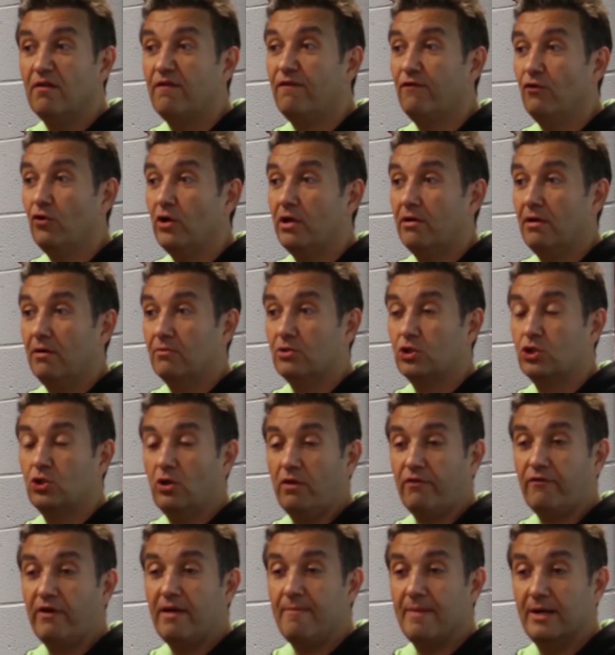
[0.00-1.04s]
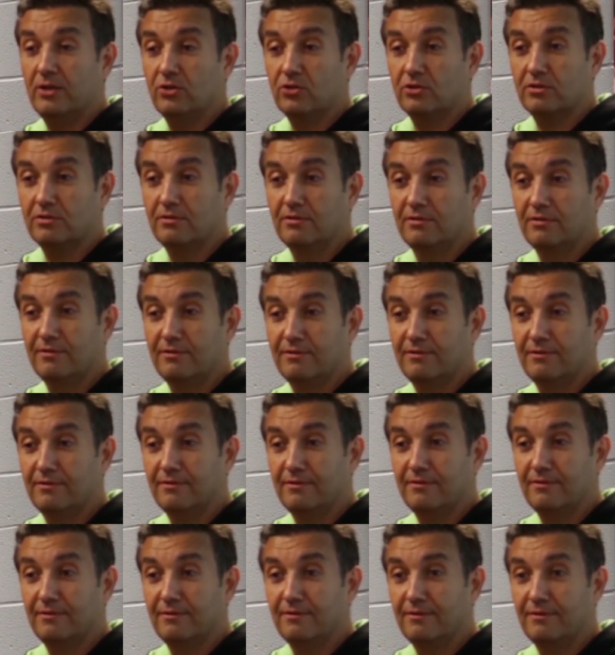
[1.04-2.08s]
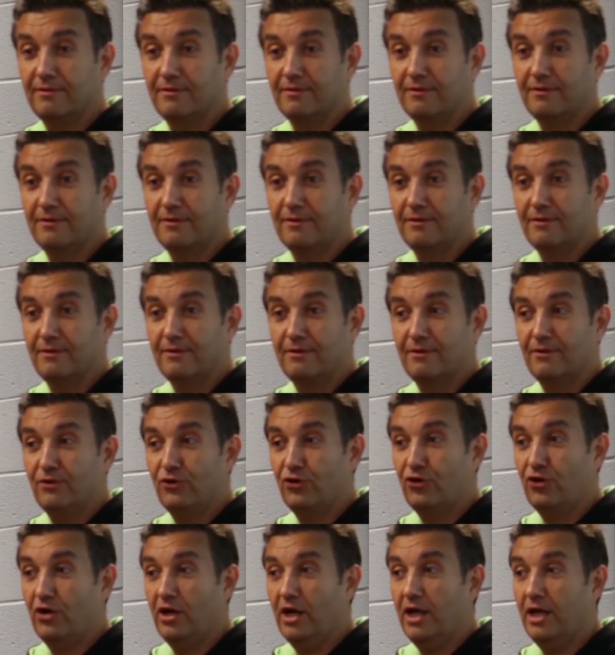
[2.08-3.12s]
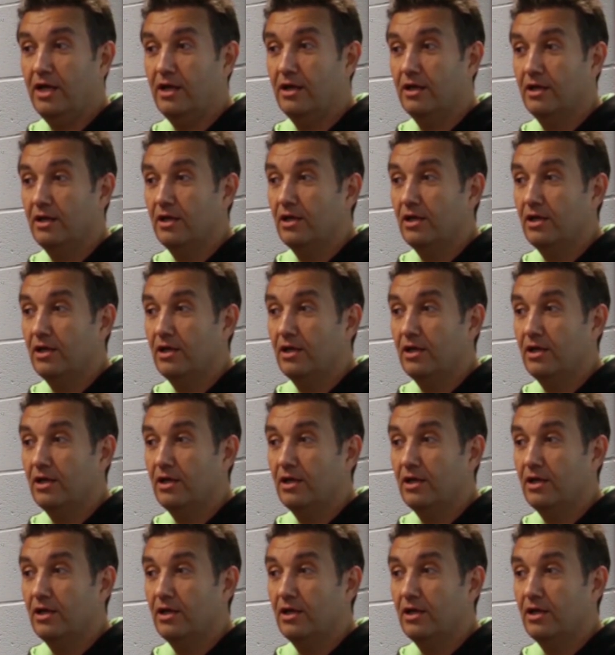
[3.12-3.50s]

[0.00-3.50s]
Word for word: The four-year-olds took three months. All right.